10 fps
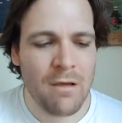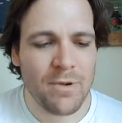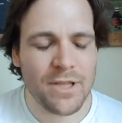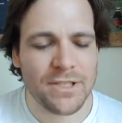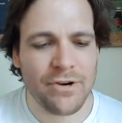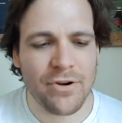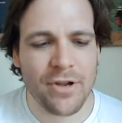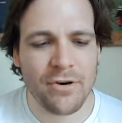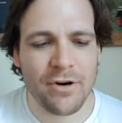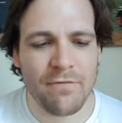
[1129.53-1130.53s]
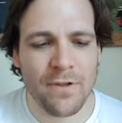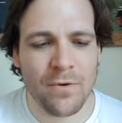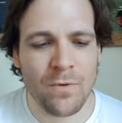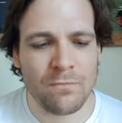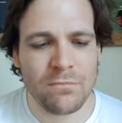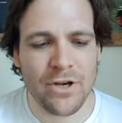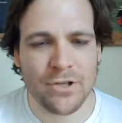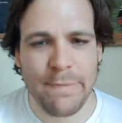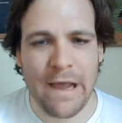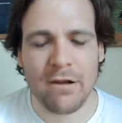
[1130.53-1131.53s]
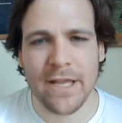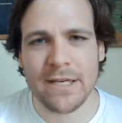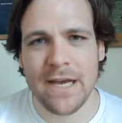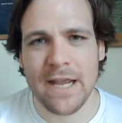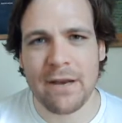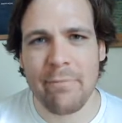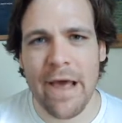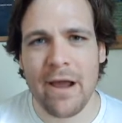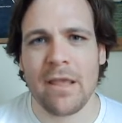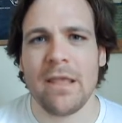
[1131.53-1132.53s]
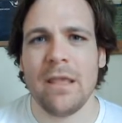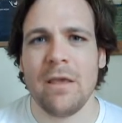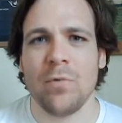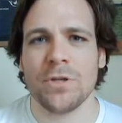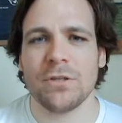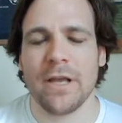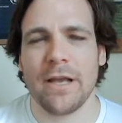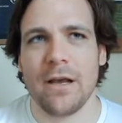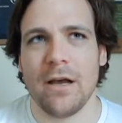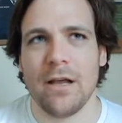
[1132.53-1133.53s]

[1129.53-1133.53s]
but the serial killer a few years back, like a decade back, he was an